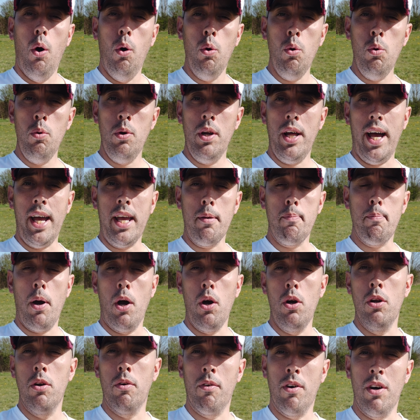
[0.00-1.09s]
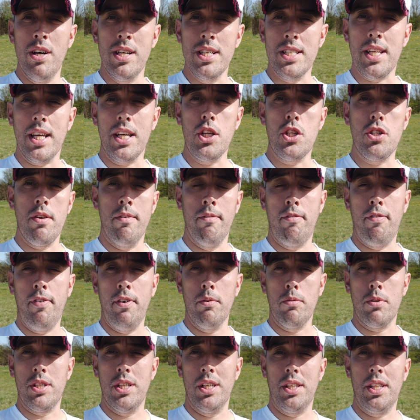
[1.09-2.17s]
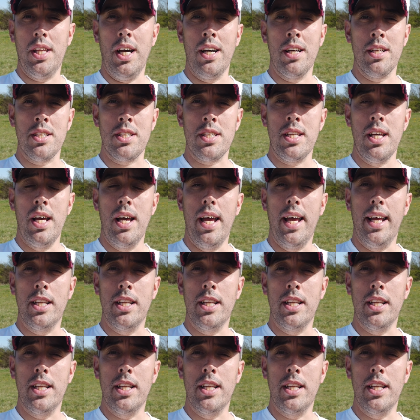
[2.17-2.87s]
All a polarization filter does